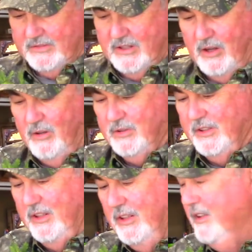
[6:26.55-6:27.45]
calls
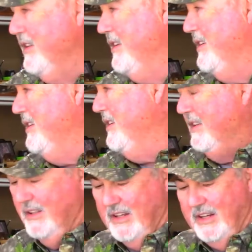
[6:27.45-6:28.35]
here,
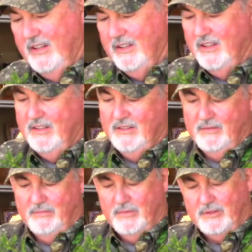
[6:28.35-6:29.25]
and
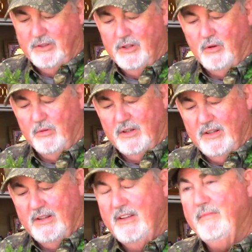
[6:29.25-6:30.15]
but
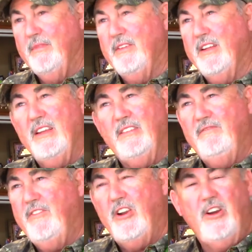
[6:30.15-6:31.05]
it's
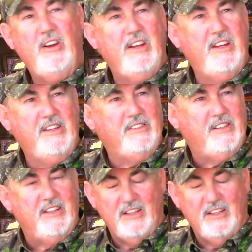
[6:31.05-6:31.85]
very easy.